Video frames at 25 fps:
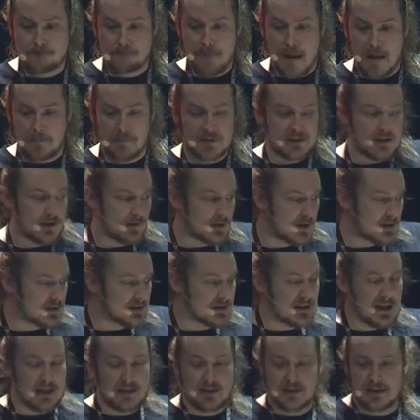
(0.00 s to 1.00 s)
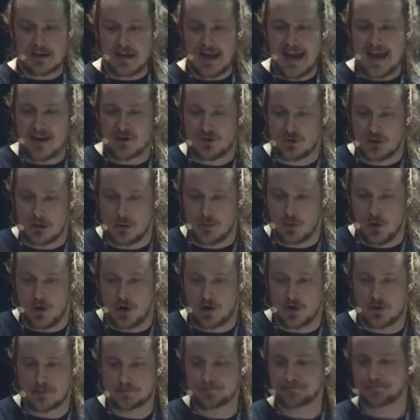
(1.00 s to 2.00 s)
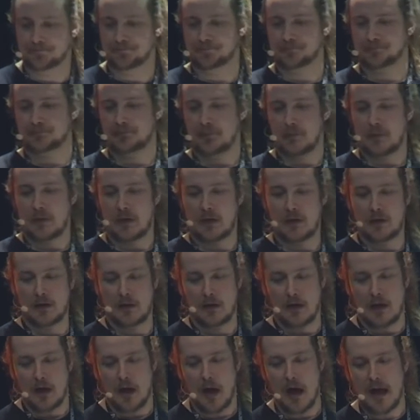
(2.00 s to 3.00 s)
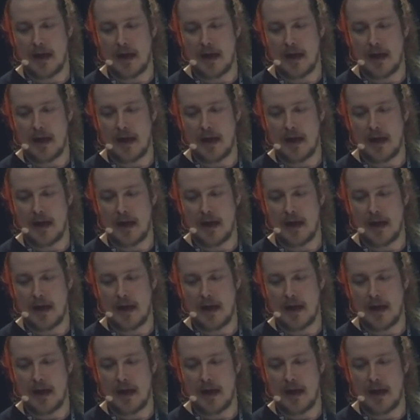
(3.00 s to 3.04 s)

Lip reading: how does that actually work? I